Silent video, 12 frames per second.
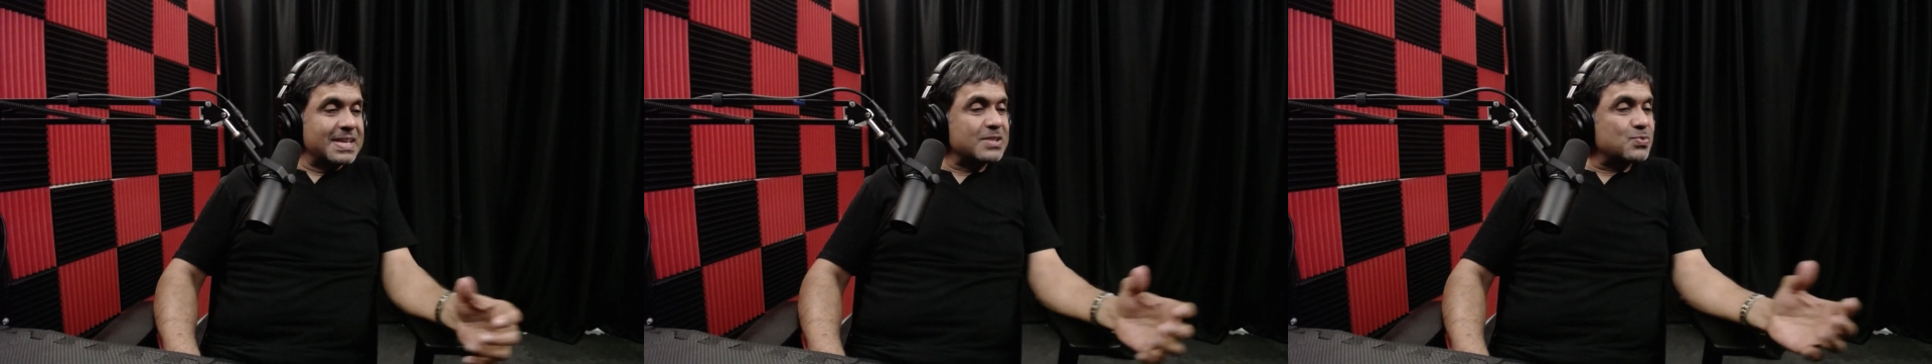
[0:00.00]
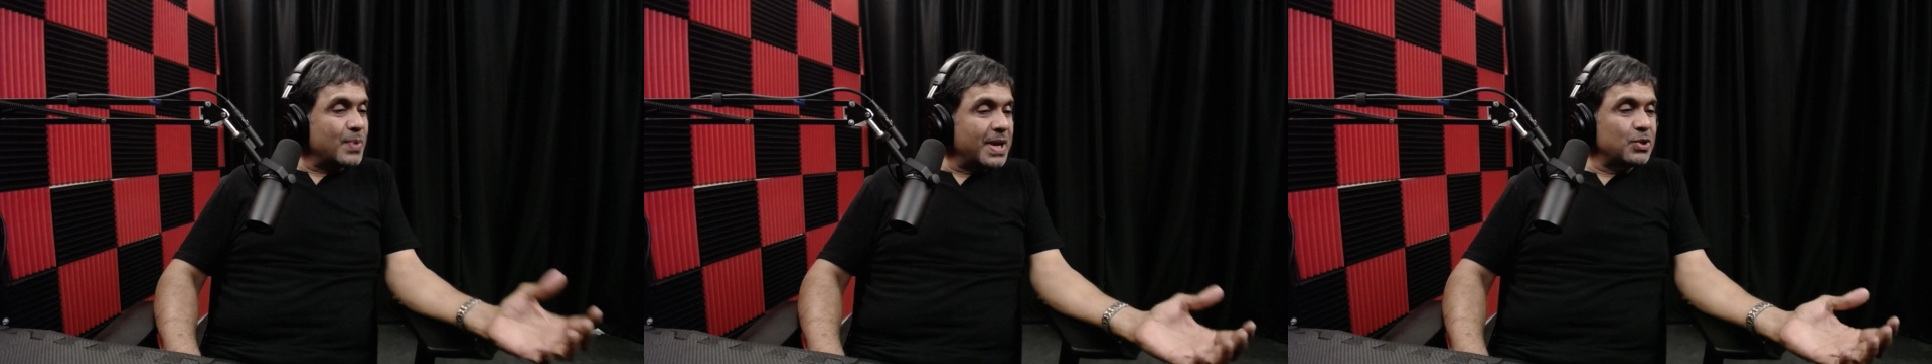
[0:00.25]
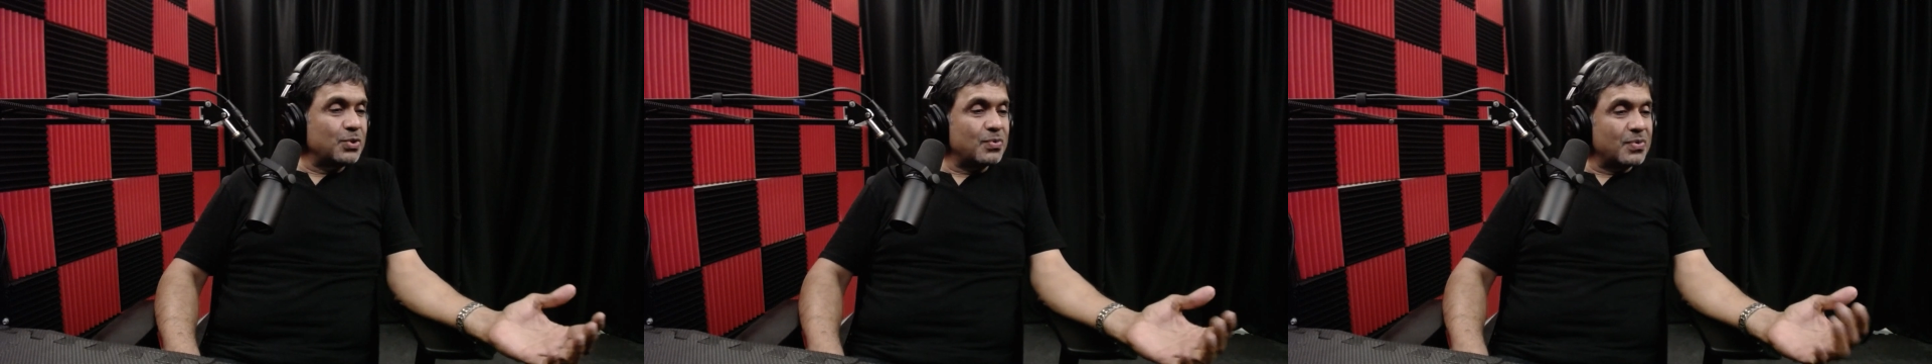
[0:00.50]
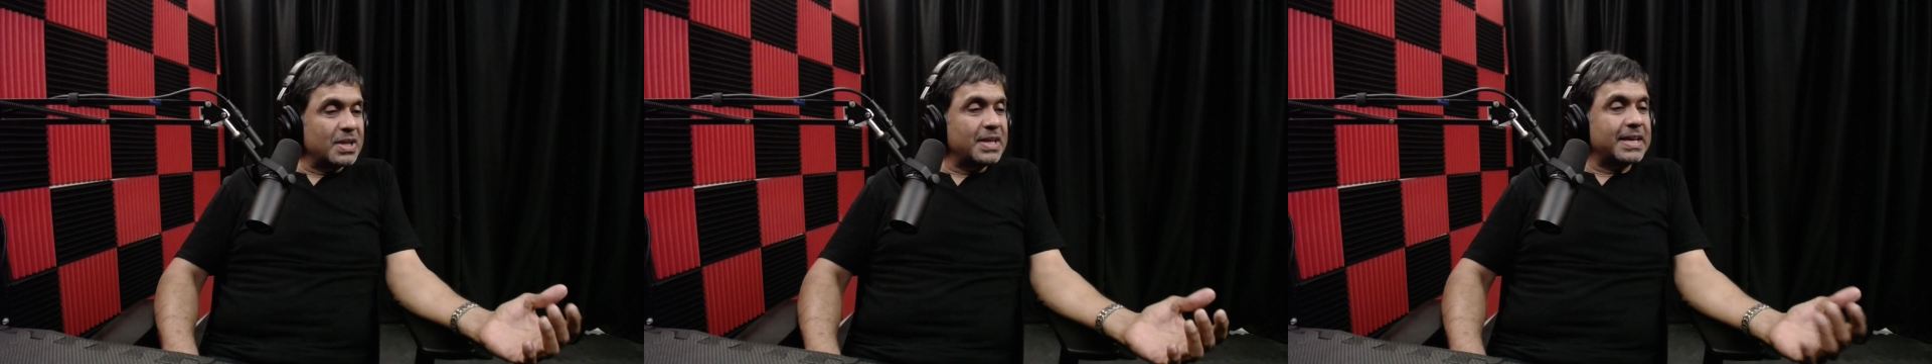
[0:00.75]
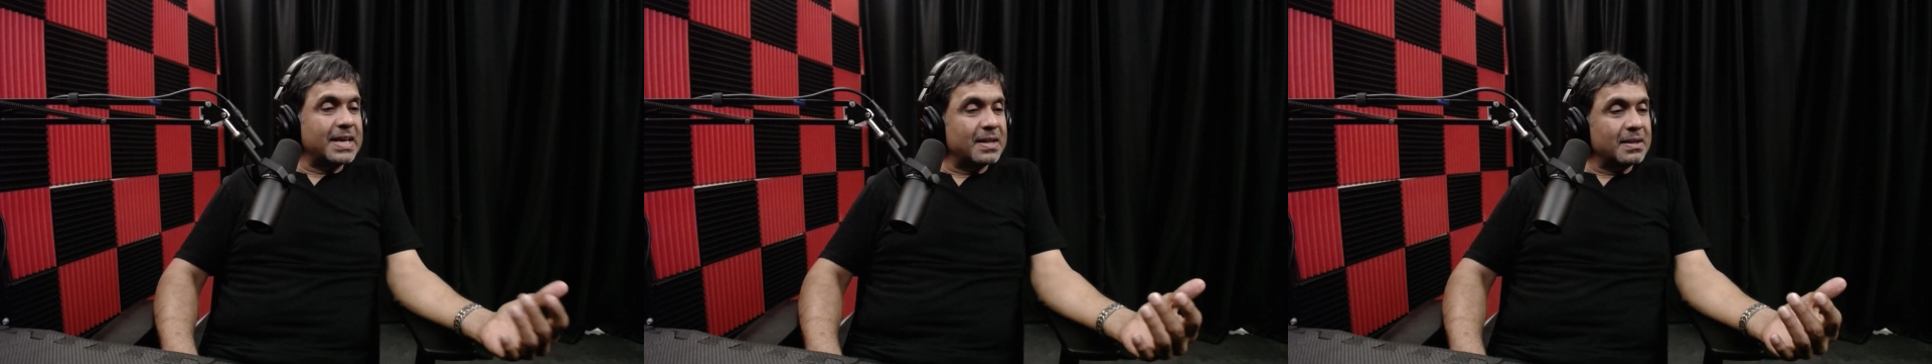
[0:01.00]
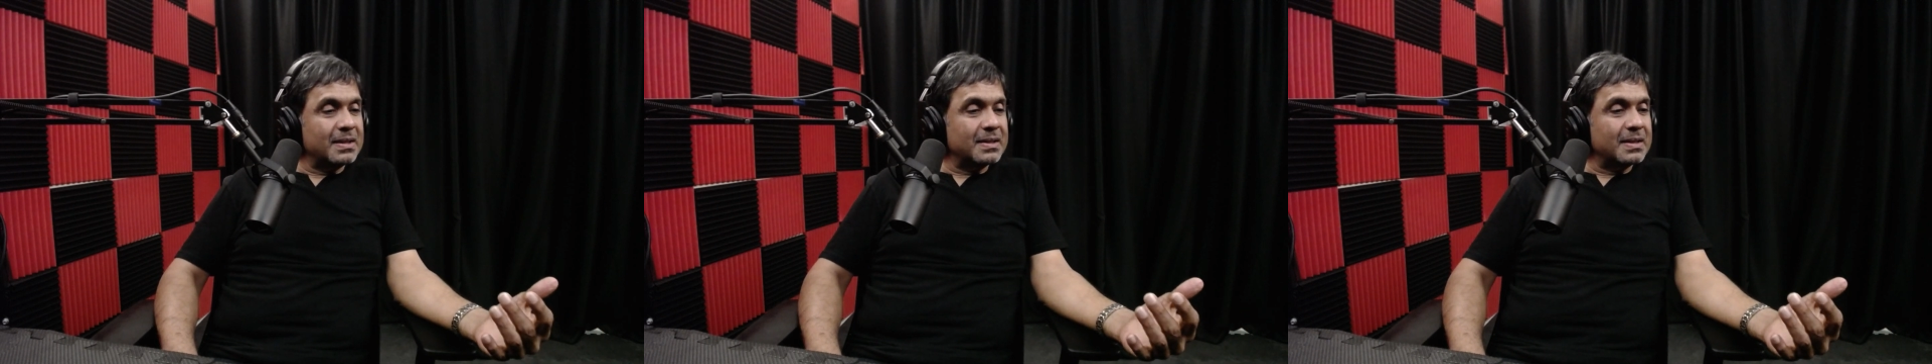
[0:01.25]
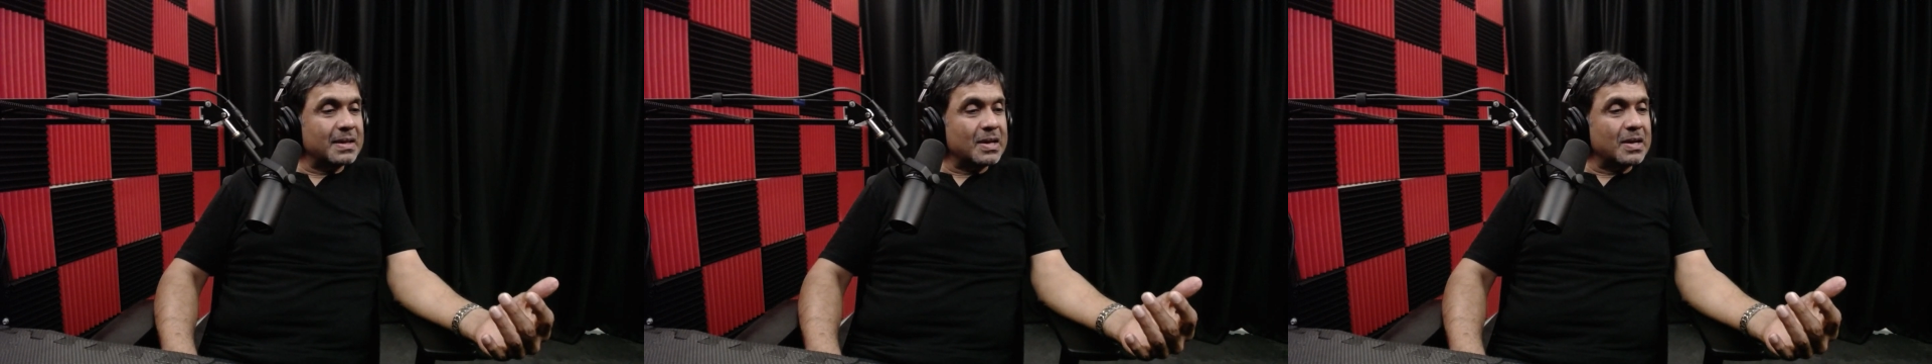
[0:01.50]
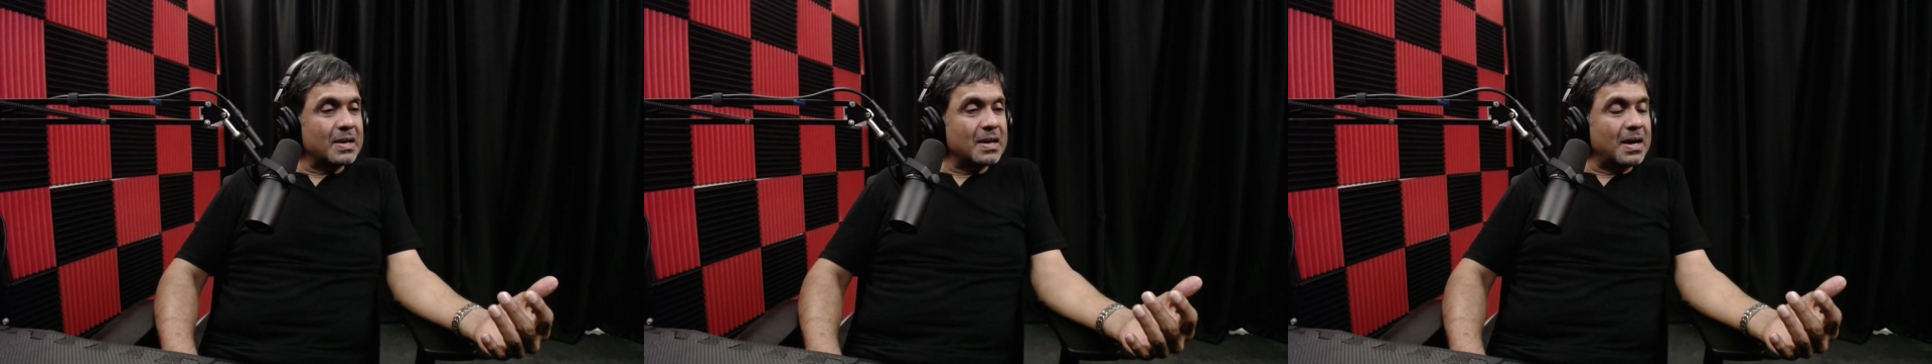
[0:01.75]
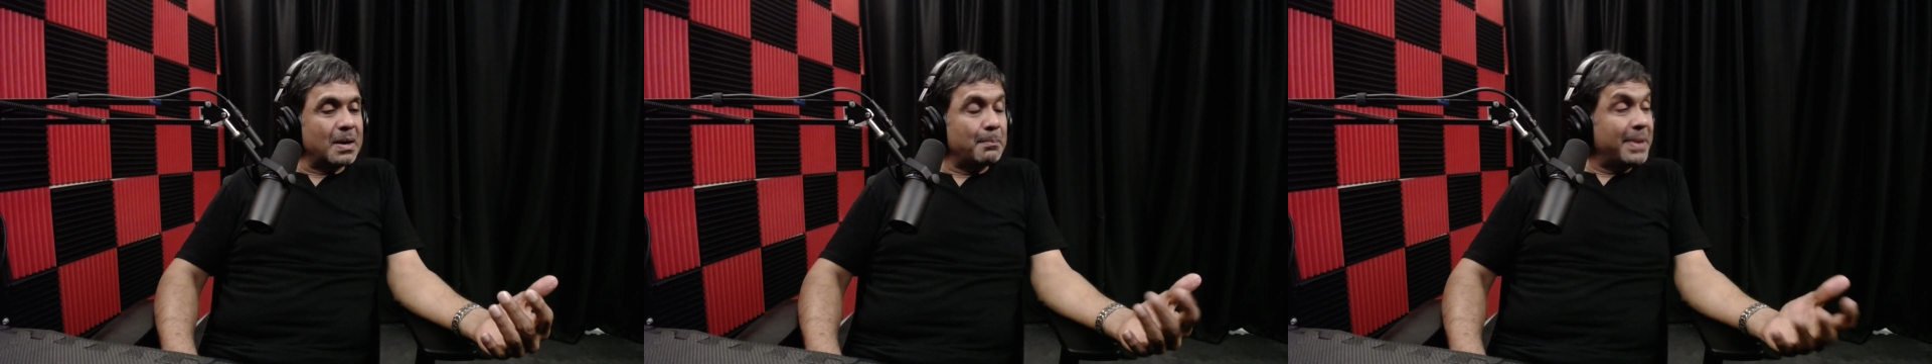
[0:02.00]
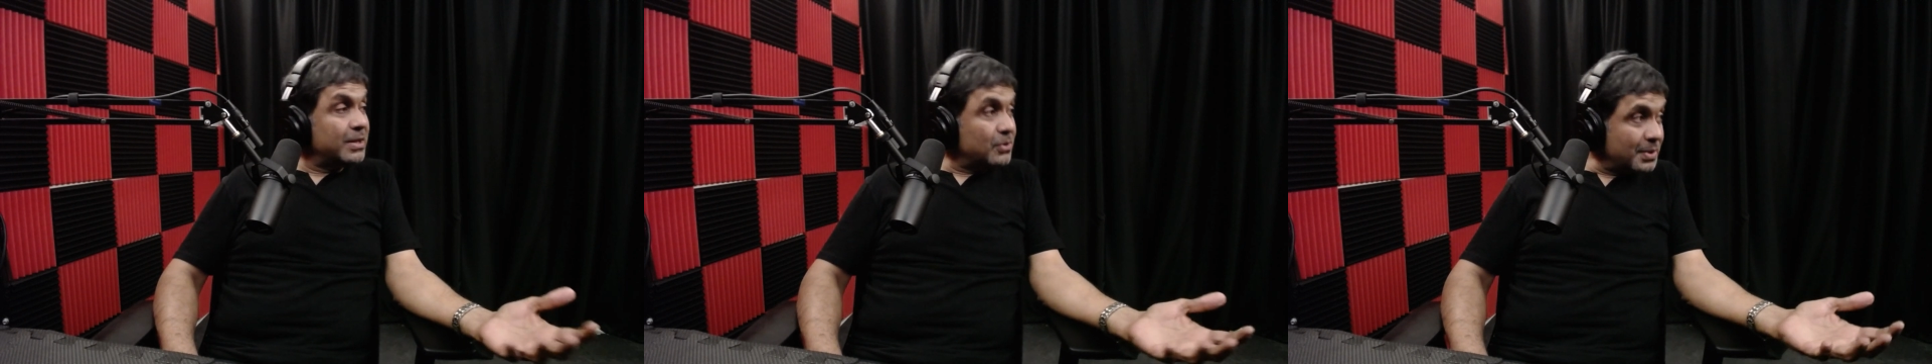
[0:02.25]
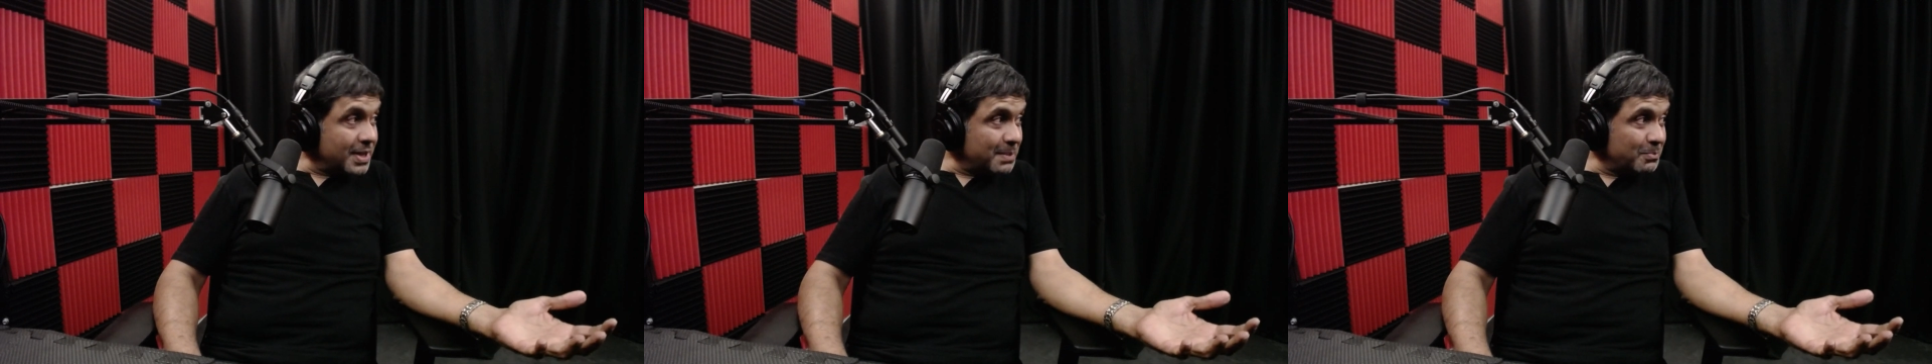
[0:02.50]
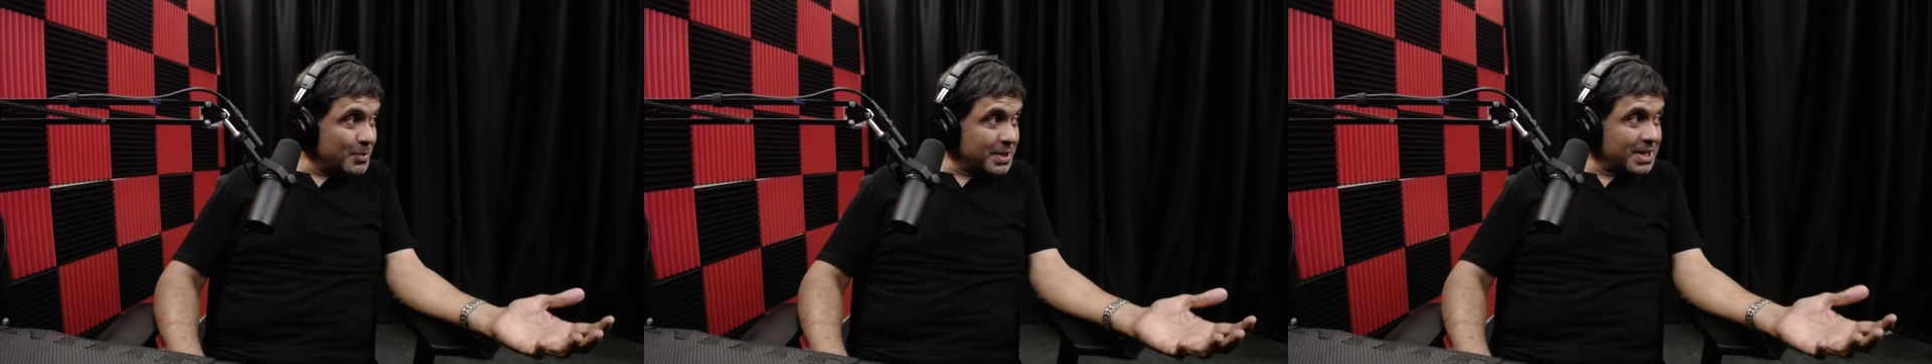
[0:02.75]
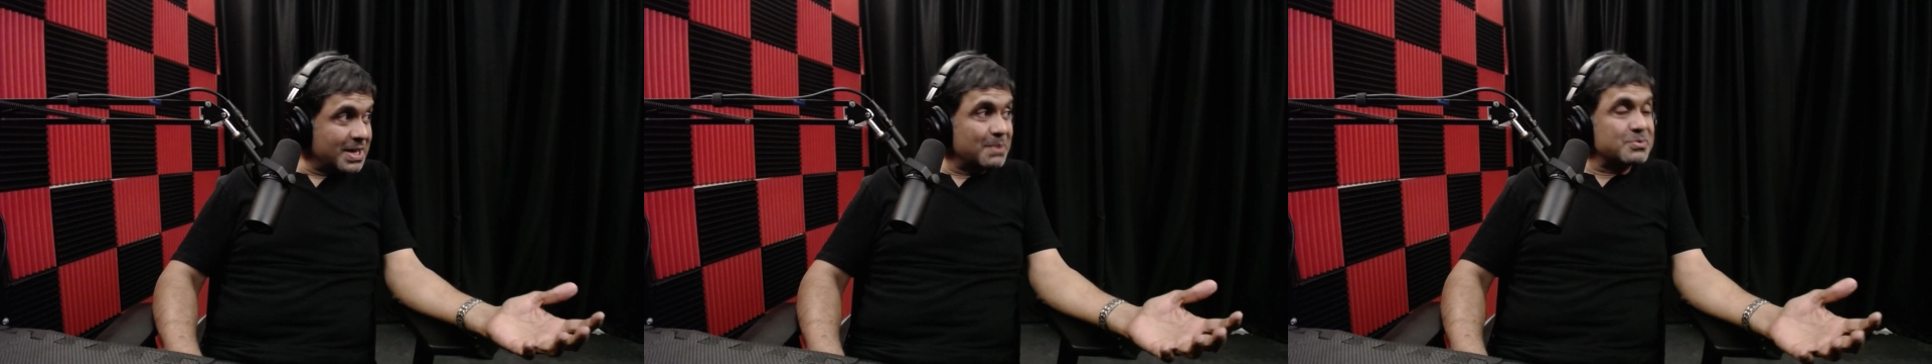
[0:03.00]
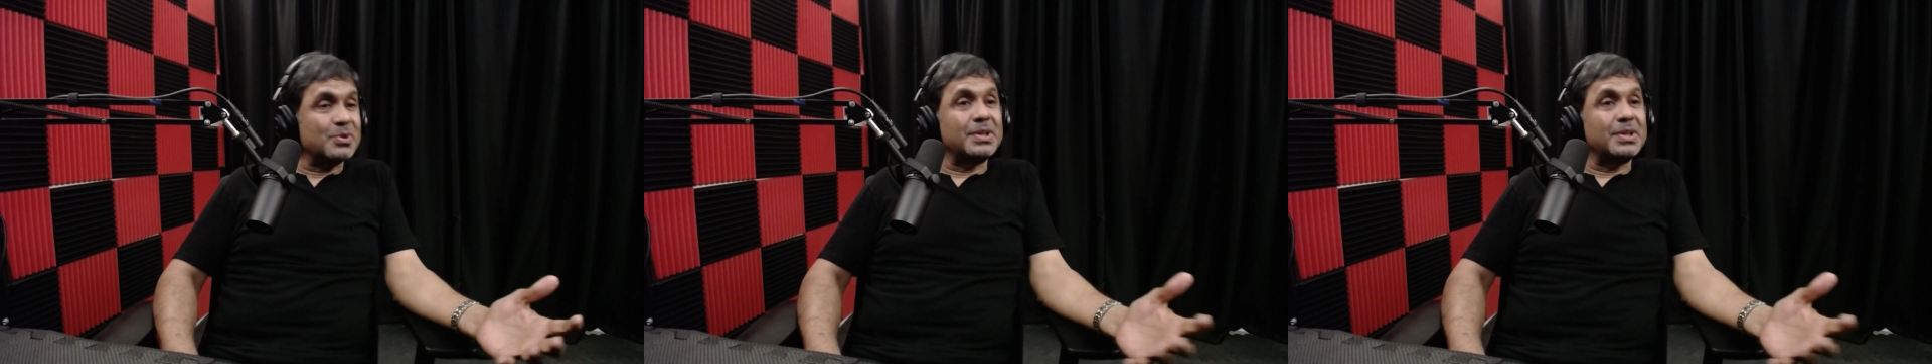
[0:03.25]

that's when you really can mentor them when it comes to